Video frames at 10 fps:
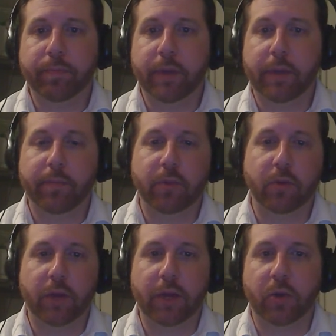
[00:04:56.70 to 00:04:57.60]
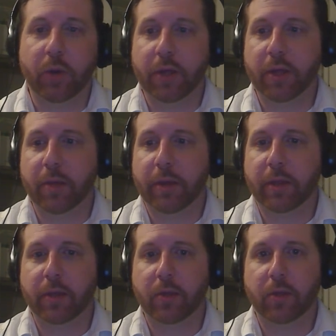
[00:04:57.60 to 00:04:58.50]
Okay, still can't do anything about
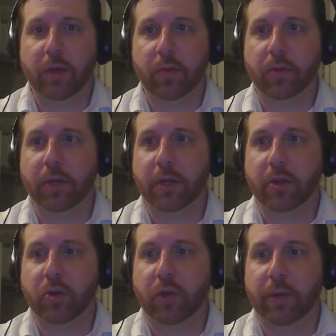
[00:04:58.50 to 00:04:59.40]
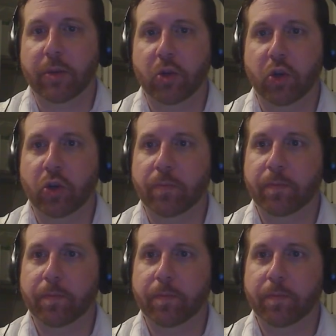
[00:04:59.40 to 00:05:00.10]
this. I will take the 2 damage.